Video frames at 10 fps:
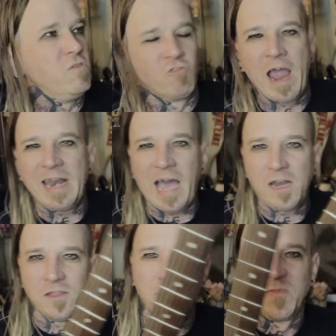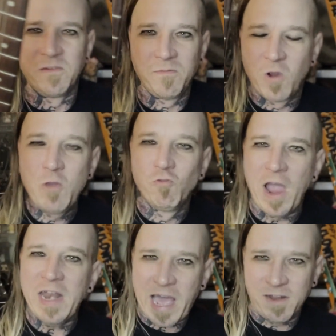ran out of we
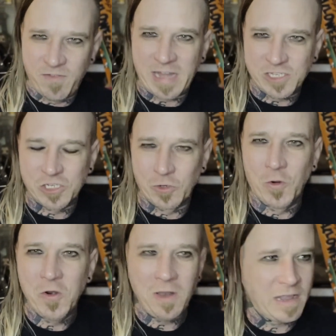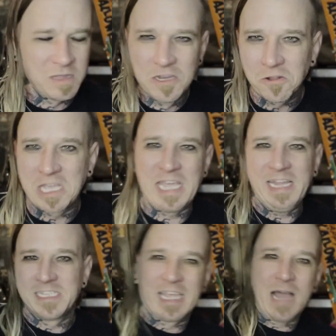ran out of that store like little
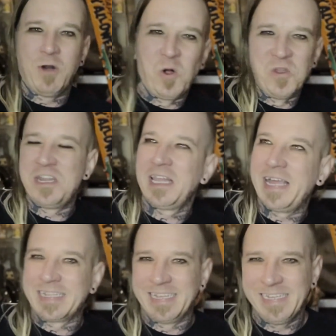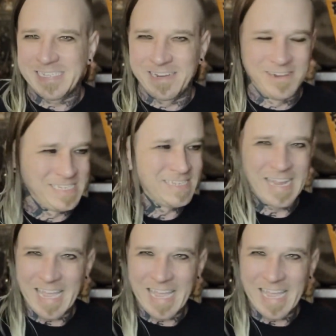kids. Like I'm holding it like this, and Chris is like,